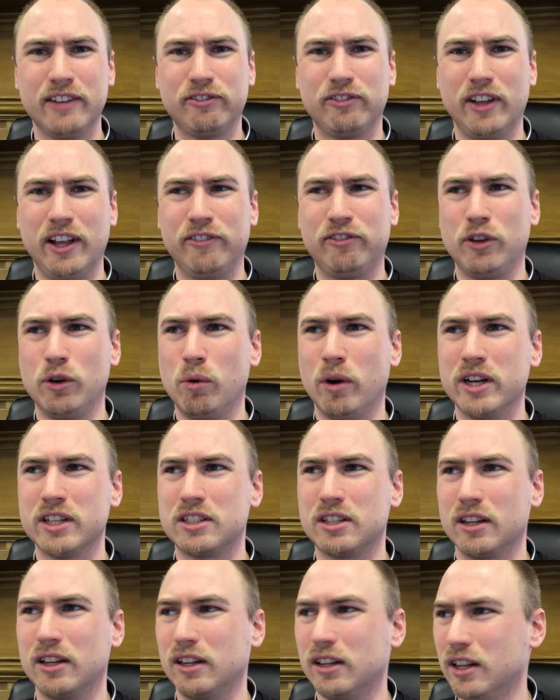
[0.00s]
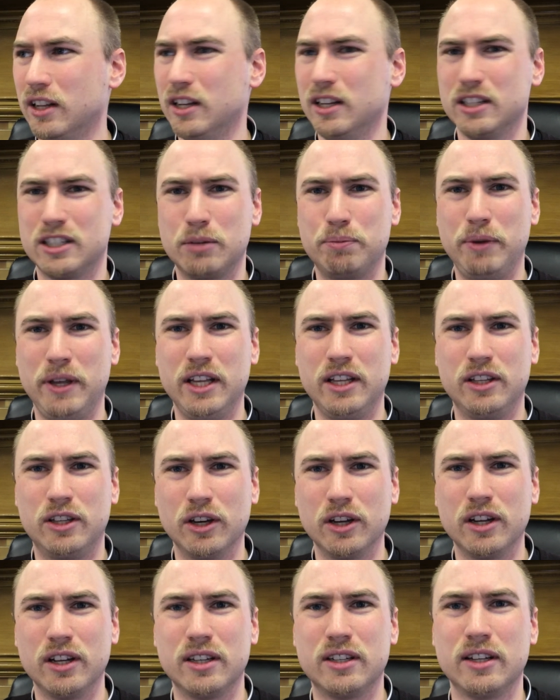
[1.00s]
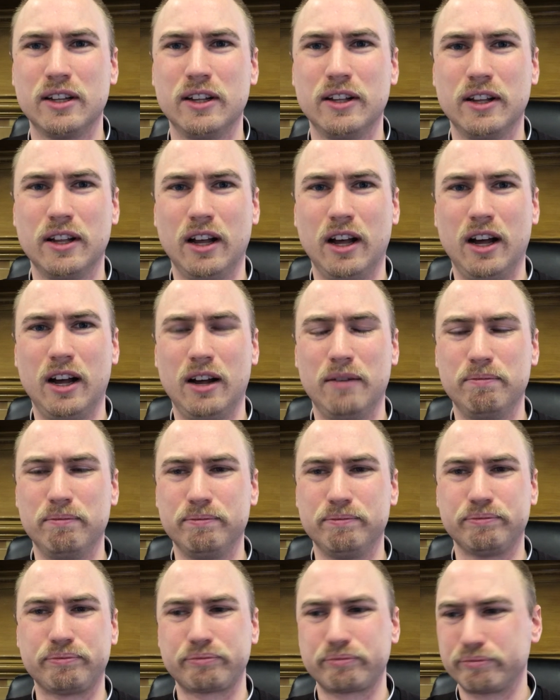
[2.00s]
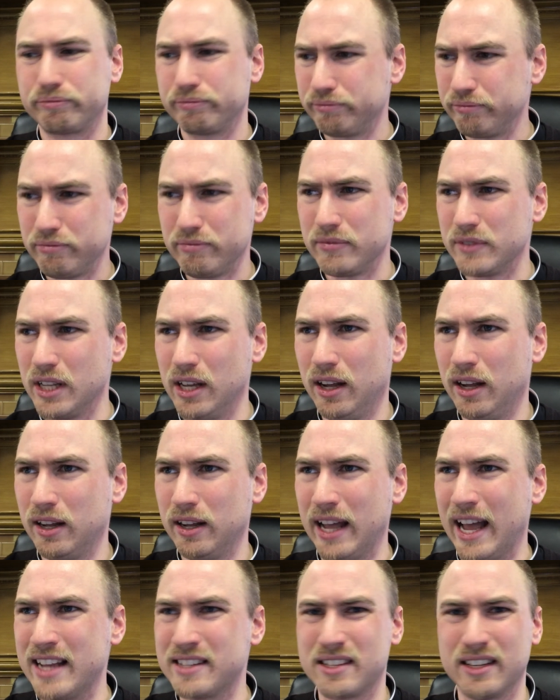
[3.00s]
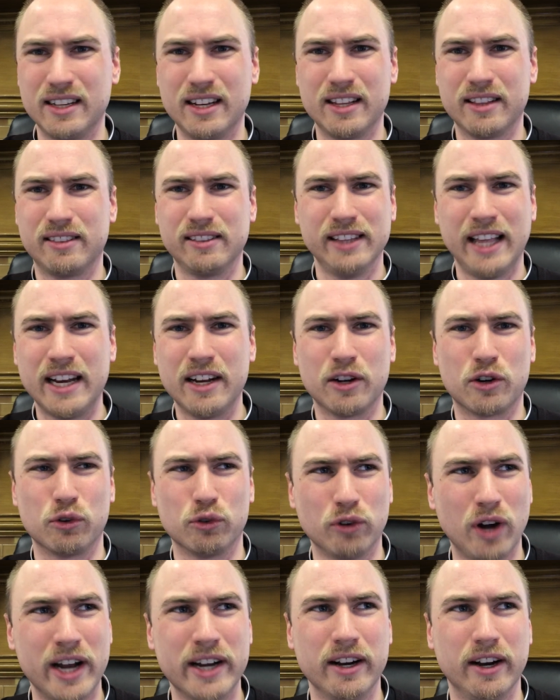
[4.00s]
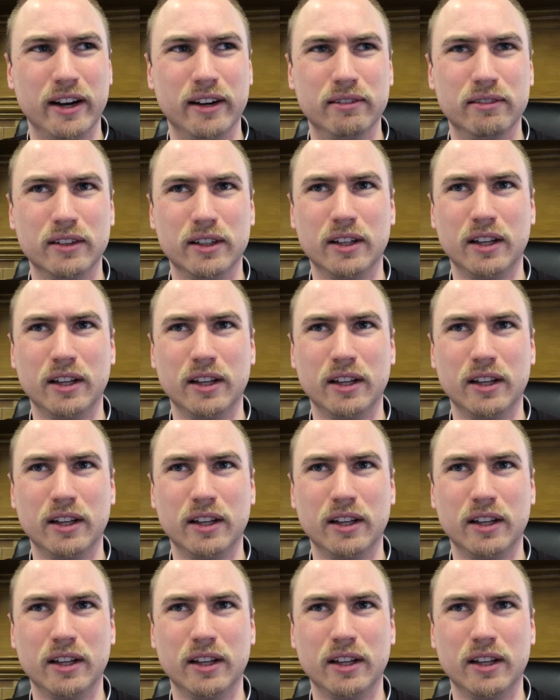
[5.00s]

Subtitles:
If you want to be good as an athletic runner,